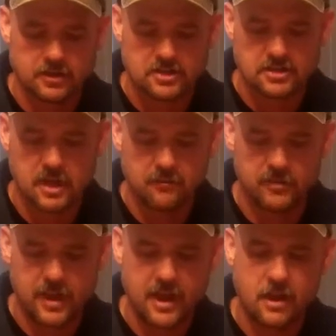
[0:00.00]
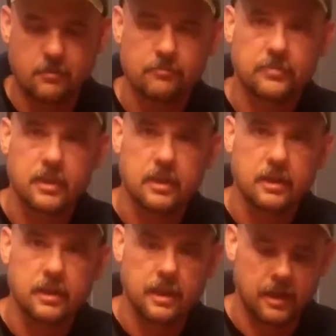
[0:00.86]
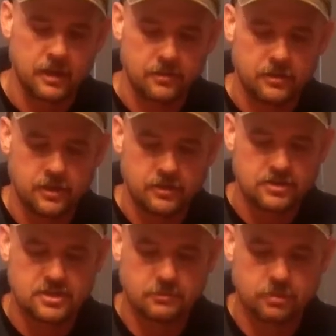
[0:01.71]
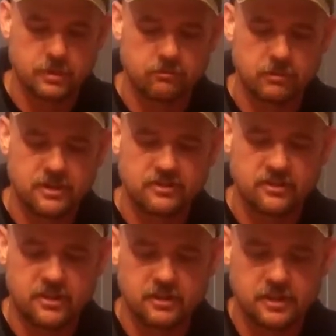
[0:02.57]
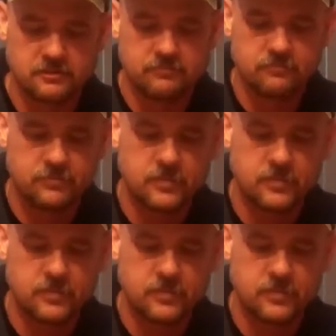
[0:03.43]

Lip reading: snuff it out, and then simply reseal it,